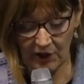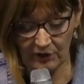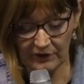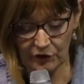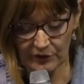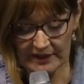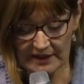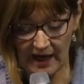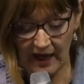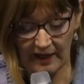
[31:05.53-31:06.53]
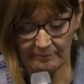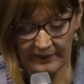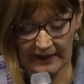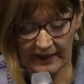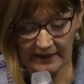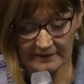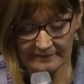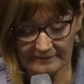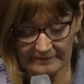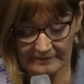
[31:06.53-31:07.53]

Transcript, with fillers: over your entire being.